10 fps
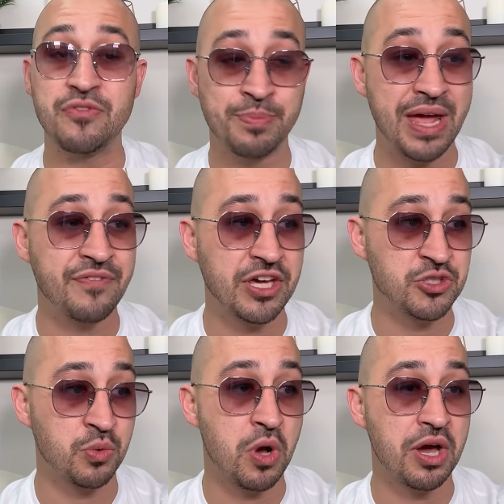of bank failures
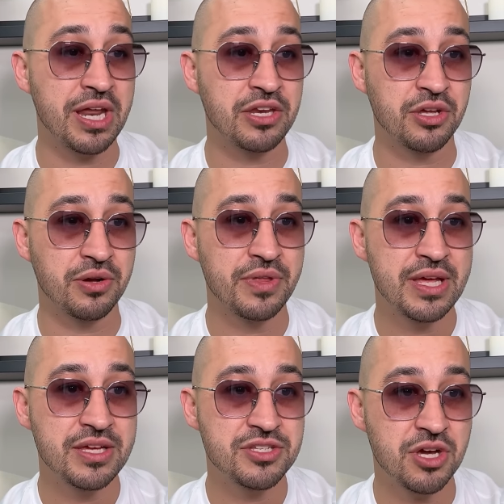we're walking into.
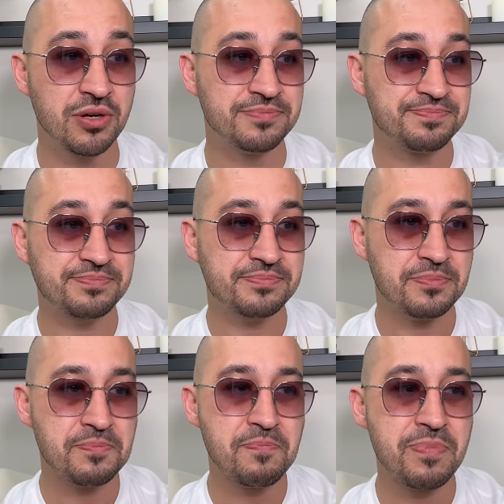So
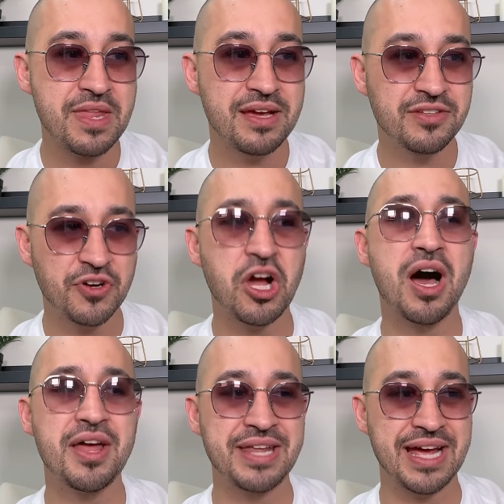for
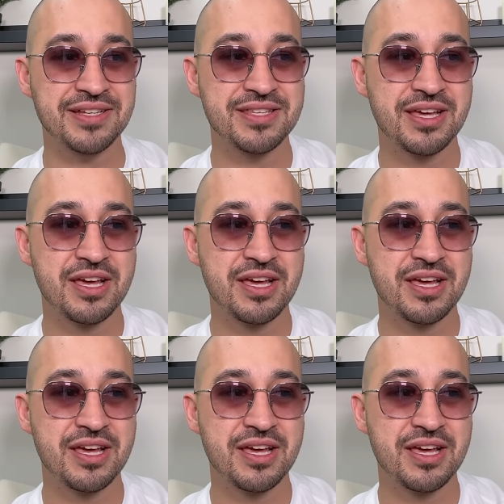context,